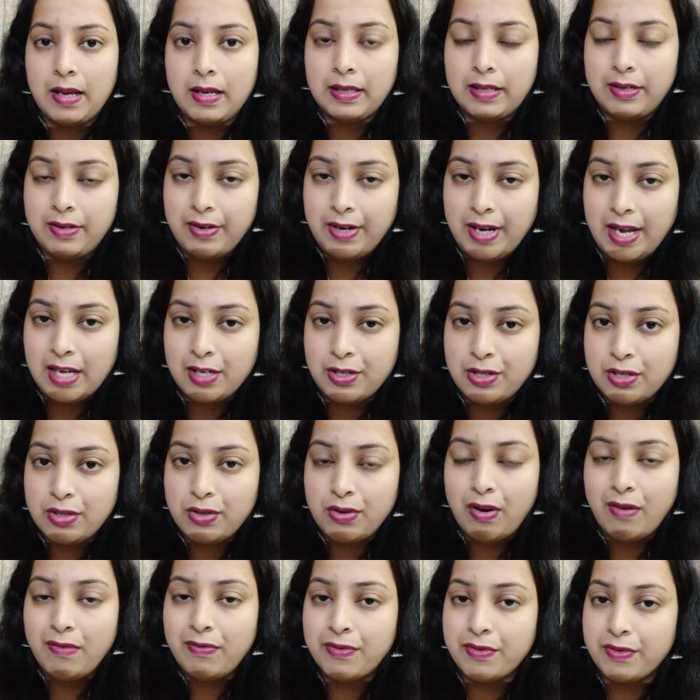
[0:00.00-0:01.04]
creation
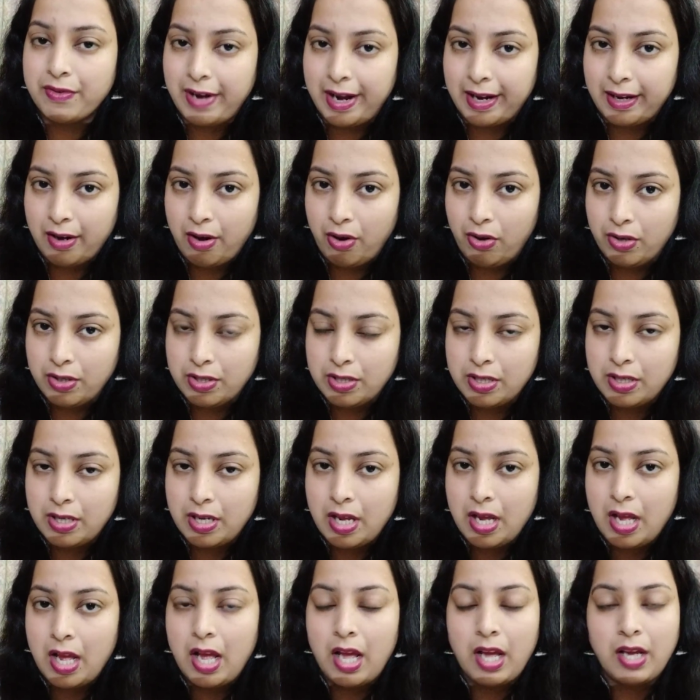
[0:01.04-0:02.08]
of record.
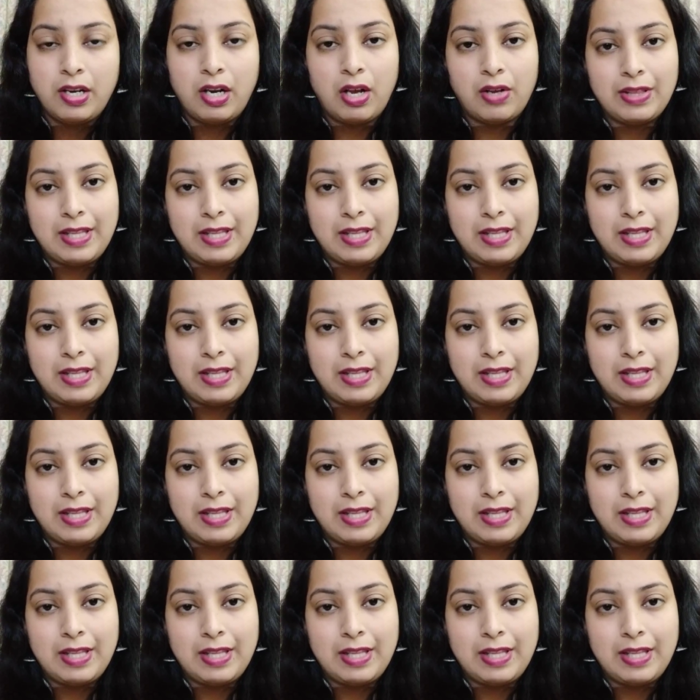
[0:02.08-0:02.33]
Now